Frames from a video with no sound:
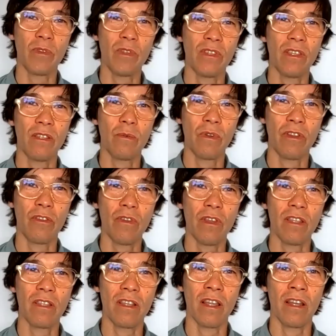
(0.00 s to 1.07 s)
between season 1 and
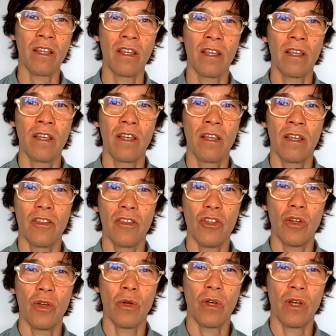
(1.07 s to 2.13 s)
3 is that,
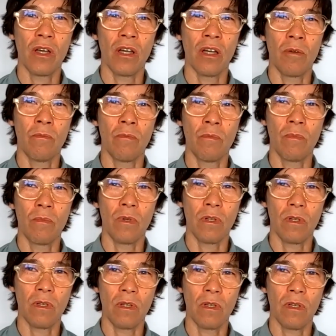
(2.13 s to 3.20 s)
you
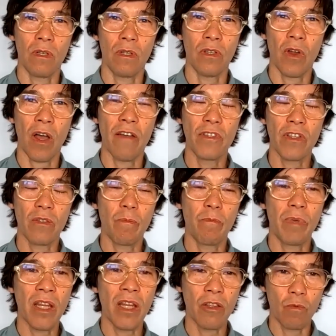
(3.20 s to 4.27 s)
know, I've just
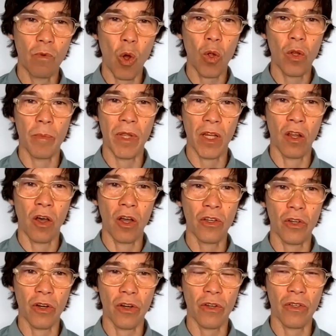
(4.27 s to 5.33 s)
been in the role a bit
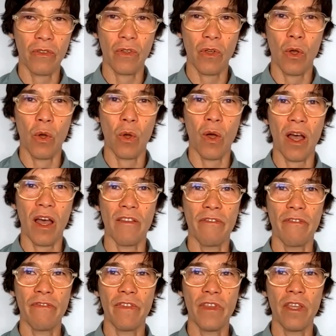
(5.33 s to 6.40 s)
longer. So
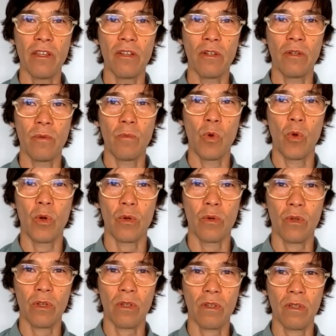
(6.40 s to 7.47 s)
I feel
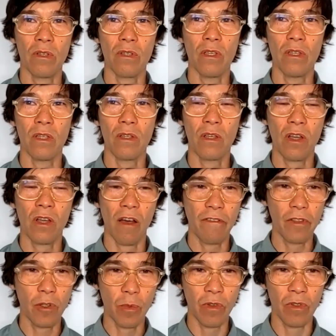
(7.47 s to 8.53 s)
more
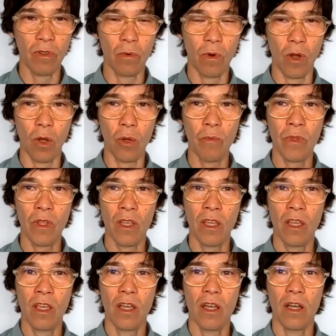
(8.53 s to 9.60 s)
comfortable in the role.
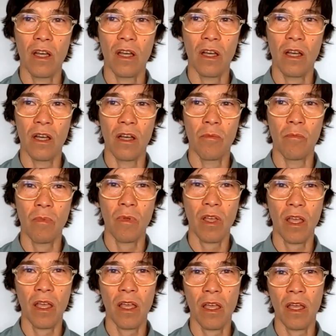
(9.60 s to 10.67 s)

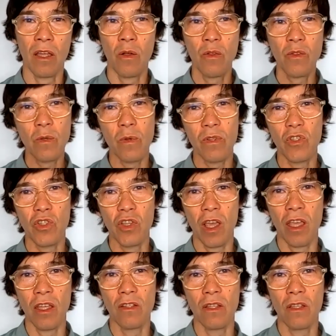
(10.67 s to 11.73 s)
And also what's
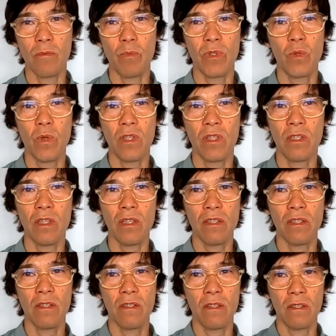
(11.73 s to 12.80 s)
changed is between
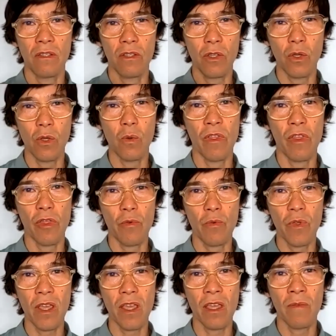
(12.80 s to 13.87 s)
seasons 2 and
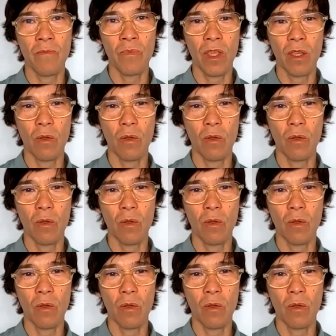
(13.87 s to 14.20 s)
3,